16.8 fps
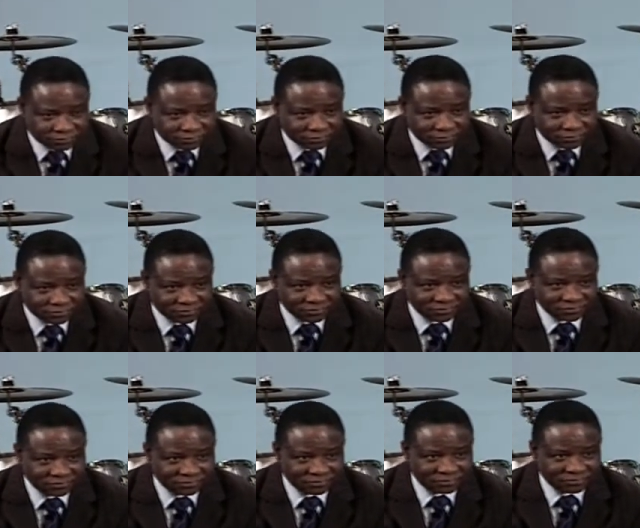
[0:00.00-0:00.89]

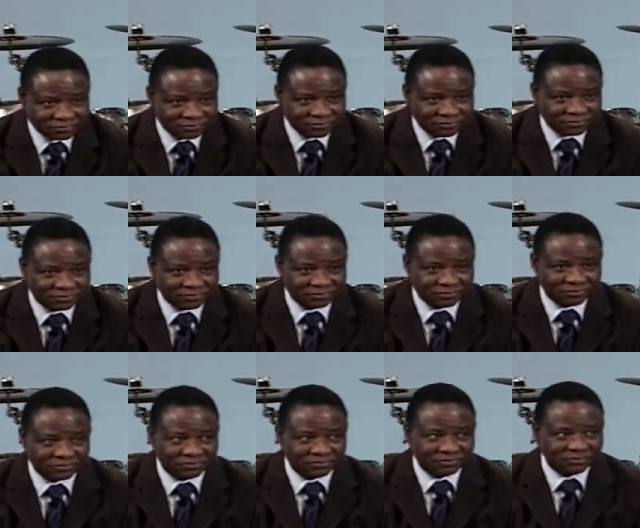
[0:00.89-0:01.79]

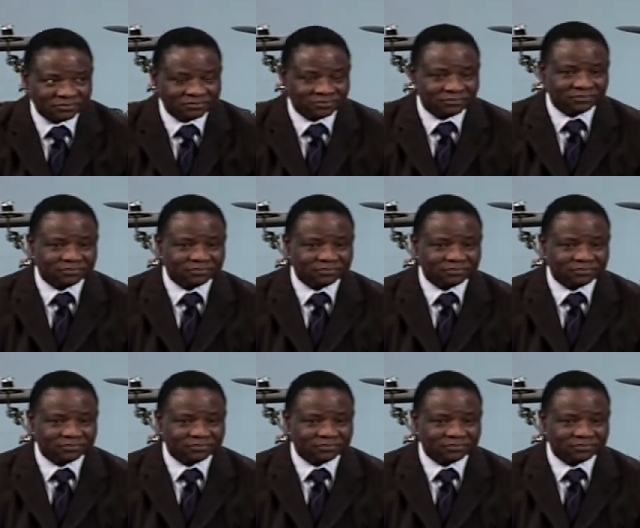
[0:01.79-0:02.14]
Nothing is said.